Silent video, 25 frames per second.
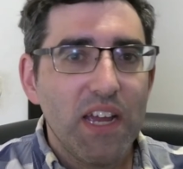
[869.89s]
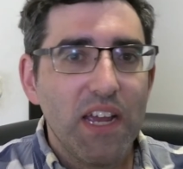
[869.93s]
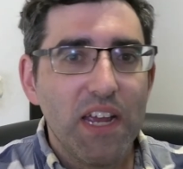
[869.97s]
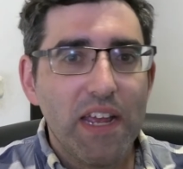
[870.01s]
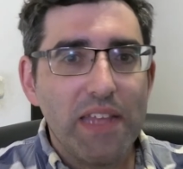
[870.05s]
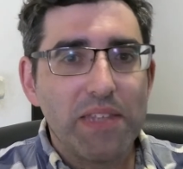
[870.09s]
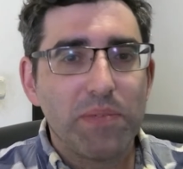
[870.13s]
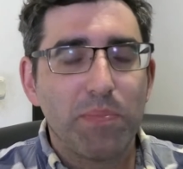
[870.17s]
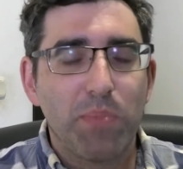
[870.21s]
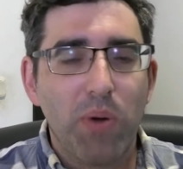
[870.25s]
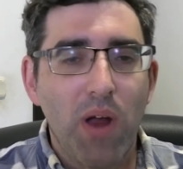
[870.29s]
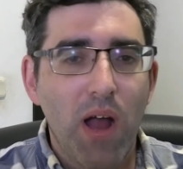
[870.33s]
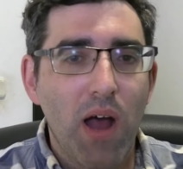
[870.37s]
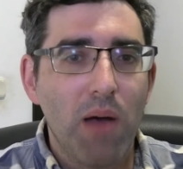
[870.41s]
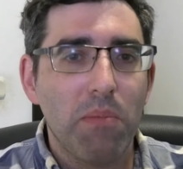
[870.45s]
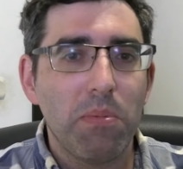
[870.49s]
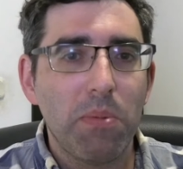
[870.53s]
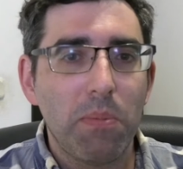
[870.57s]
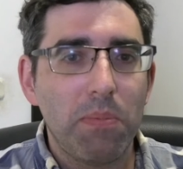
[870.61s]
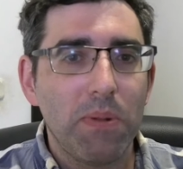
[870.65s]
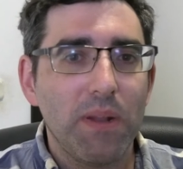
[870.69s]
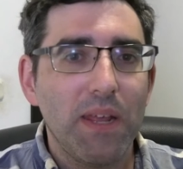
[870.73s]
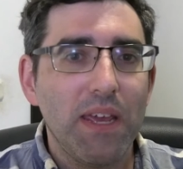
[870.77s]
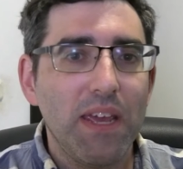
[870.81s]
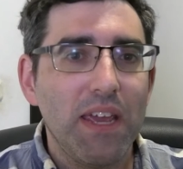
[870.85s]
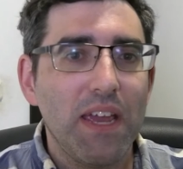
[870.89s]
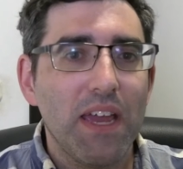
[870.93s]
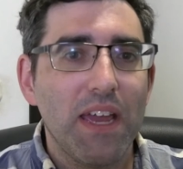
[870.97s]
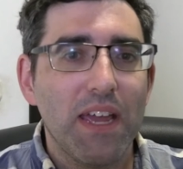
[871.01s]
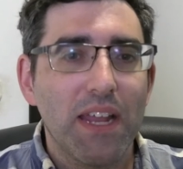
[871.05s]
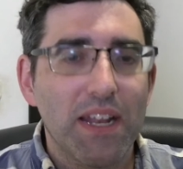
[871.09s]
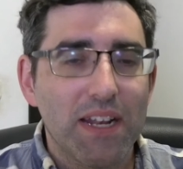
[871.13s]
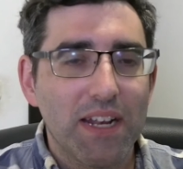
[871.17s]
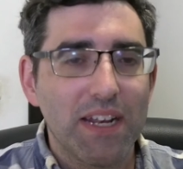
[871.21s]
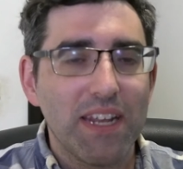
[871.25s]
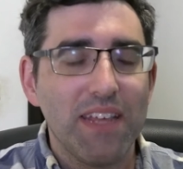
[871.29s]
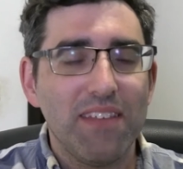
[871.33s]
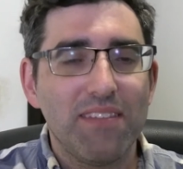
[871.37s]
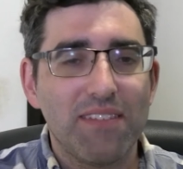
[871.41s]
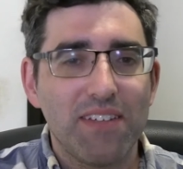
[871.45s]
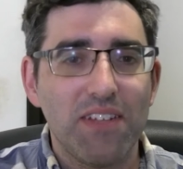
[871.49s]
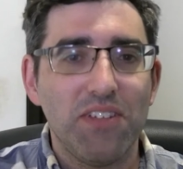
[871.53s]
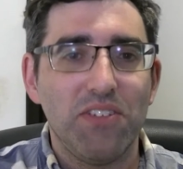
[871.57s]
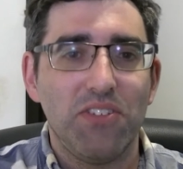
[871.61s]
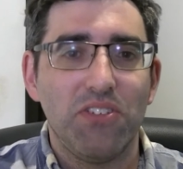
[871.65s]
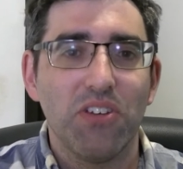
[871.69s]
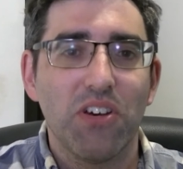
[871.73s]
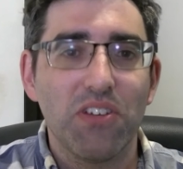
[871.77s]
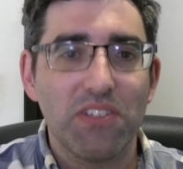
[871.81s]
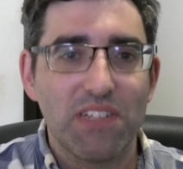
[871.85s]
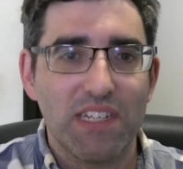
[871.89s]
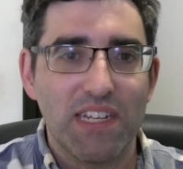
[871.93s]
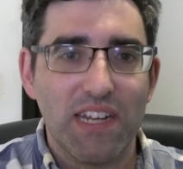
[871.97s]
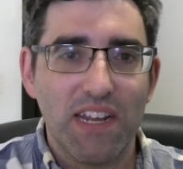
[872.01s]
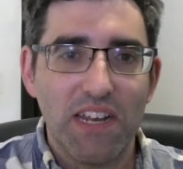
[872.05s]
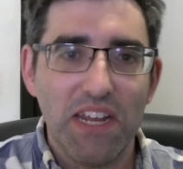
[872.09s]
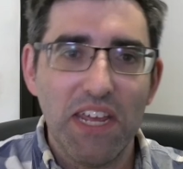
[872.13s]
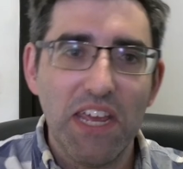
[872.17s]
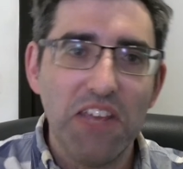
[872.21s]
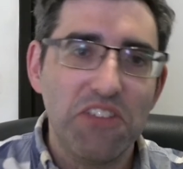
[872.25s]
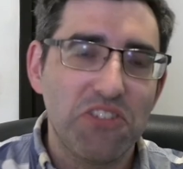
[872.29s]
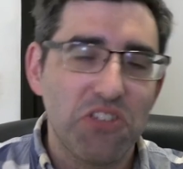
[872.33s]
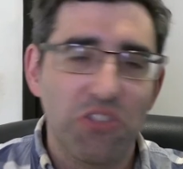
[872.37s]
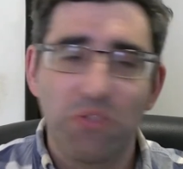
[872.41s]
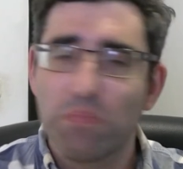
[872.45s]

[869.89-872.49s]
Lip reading: It's probably at least a dozen in each.